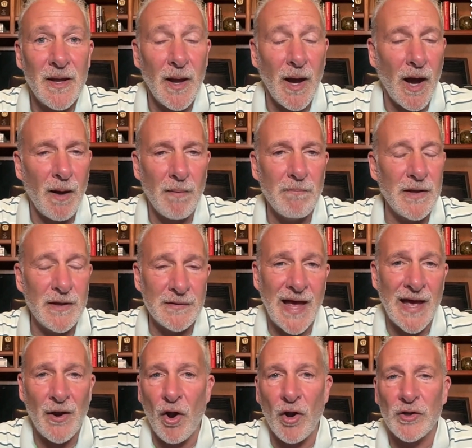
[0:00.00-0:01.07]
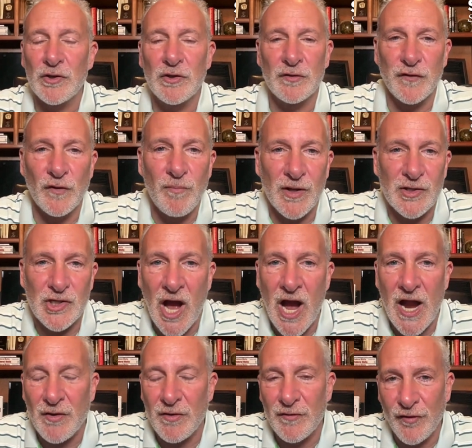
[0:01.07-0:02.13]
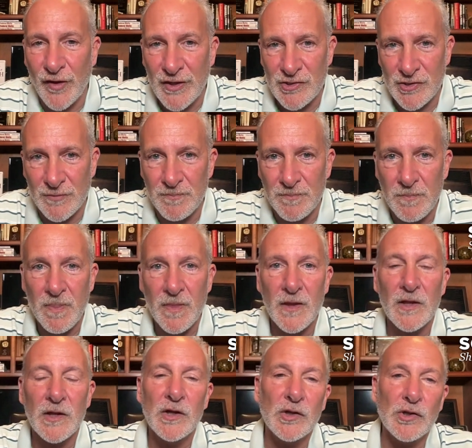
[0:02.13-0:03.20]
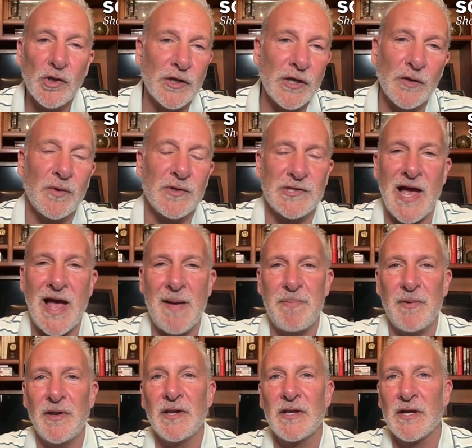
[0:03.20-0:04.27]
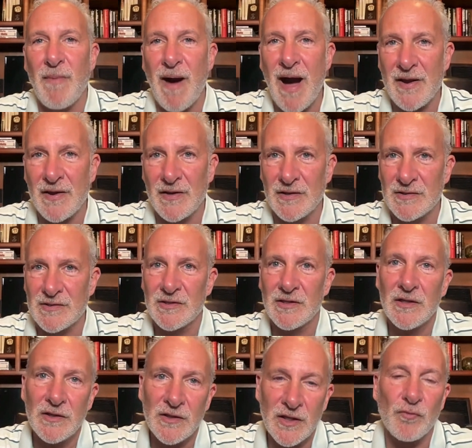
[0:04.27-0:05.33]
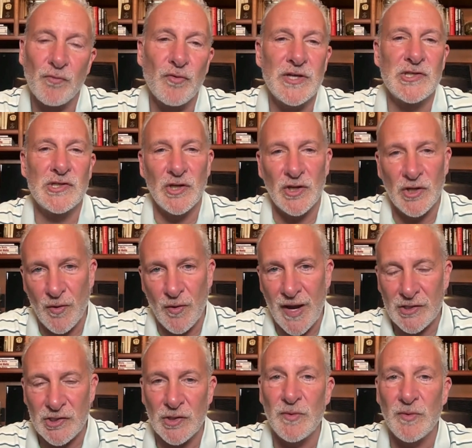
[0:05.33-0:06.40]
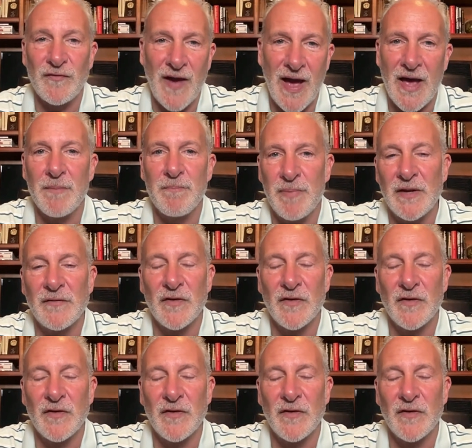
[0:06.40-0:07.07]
that argues for much higher inflation. Look at what's happened in commodities. The recent correction, we've had a bit of a